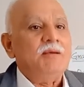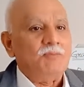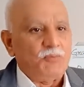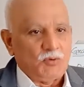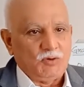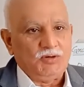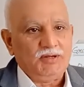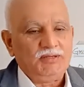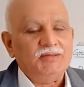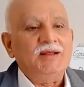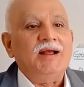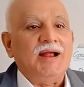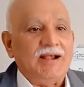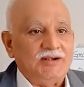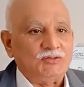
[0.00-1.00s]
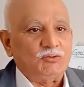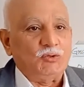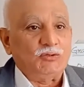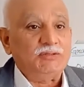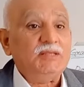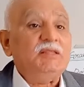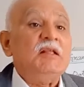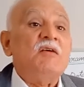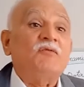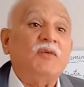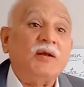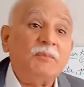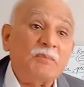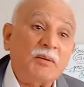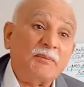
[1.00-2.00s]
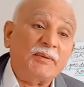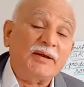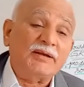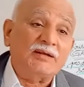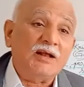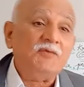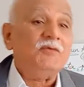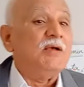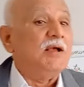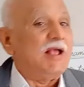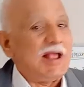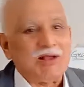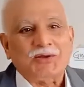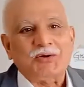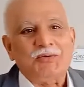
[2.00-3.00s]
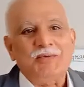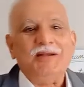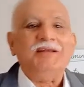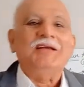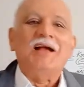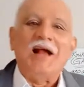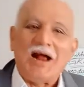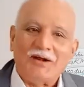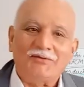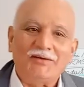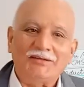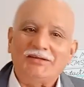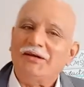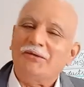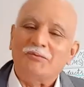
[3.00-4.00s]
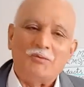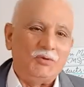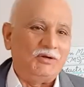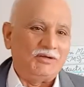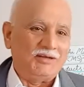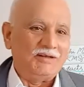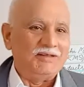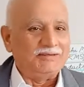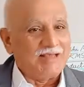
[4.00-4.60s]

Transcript: product and sources for preparation of Agromet Advisory Bulletin.